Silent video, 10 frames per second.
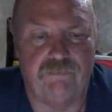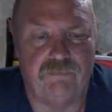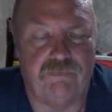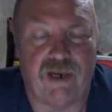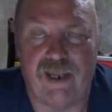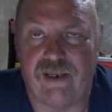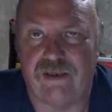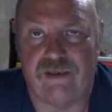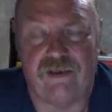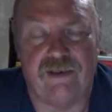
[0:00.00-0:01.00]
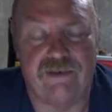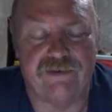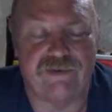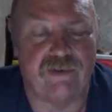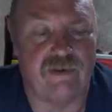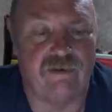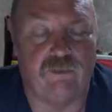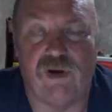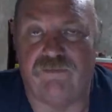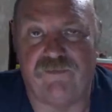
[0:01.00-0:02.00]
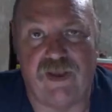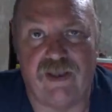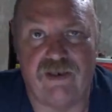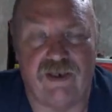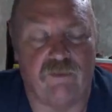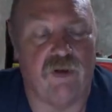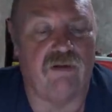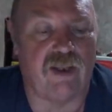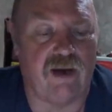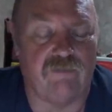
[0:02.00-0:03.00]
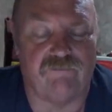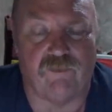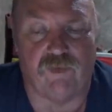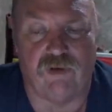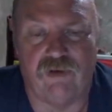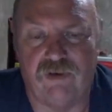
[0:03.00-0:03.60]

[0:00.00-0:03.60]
Blake is well fed and well cared for.